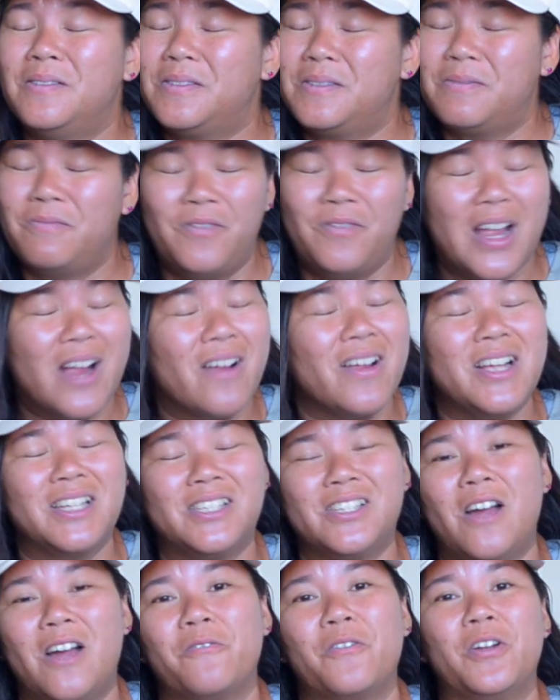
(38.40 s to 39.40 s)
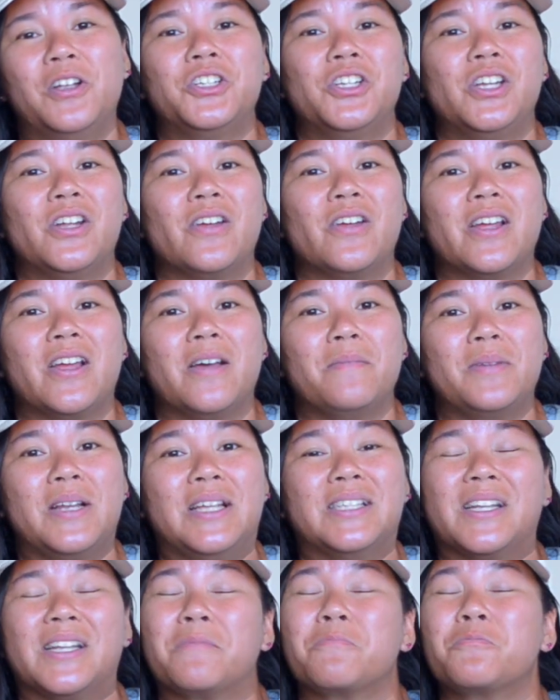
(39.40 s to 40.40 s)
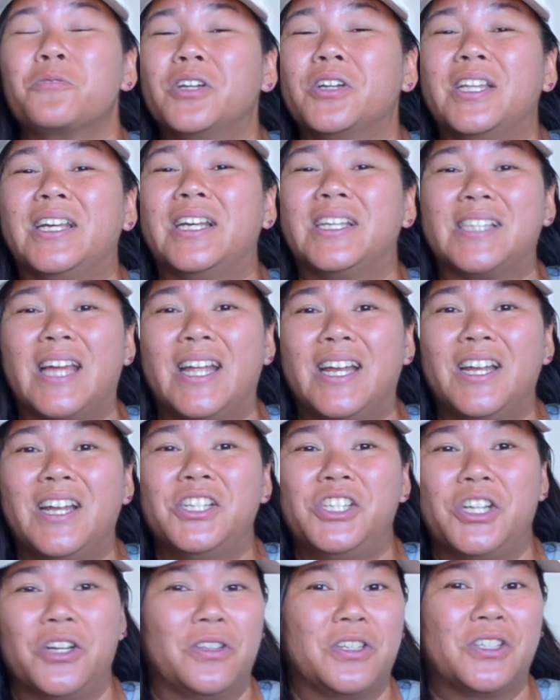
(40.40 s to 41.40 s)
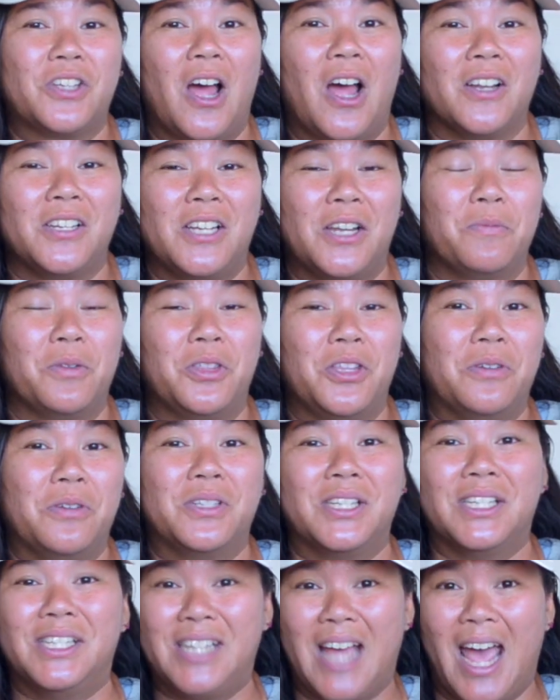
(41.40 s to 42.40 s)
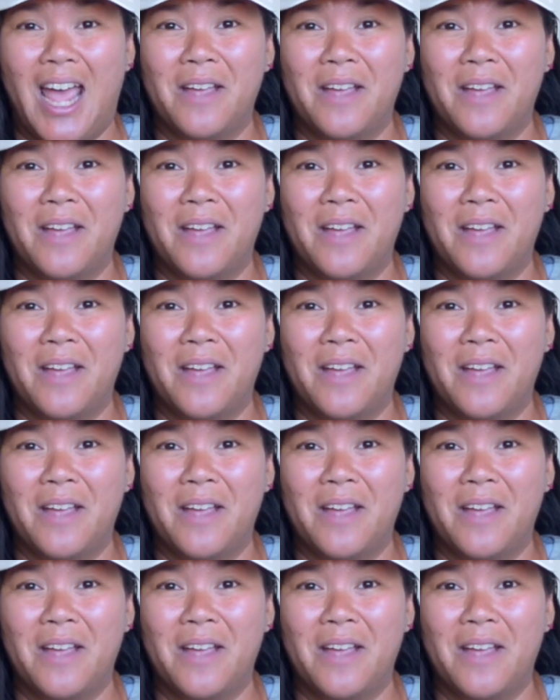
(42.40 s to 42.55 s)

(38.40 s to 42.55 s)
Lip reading: various software engineering companies, and I'm really excited to share this content with you today.